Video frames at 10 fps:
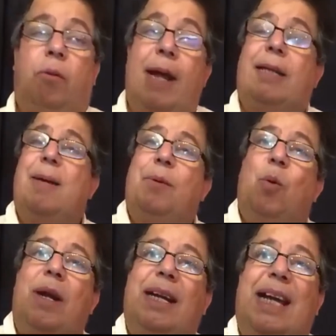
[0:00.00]
ranked
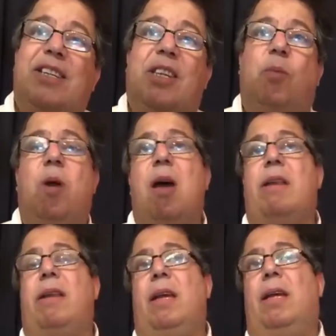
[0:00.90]
#1 against the
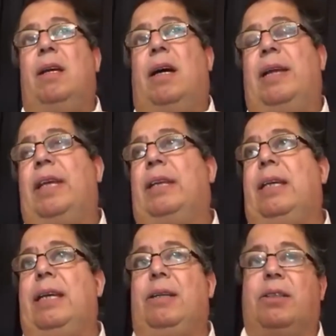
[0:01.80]
run. I think the
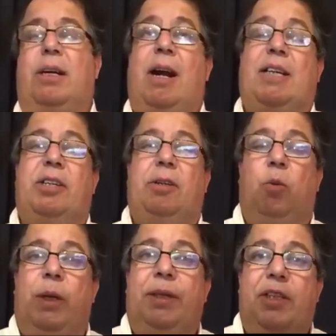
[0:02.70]
Eagles are actually going
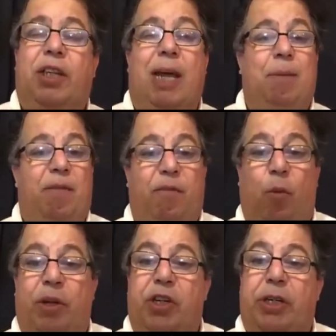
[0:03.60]
to win this game,
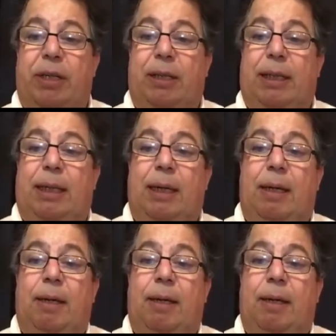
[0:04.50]
unfortunately.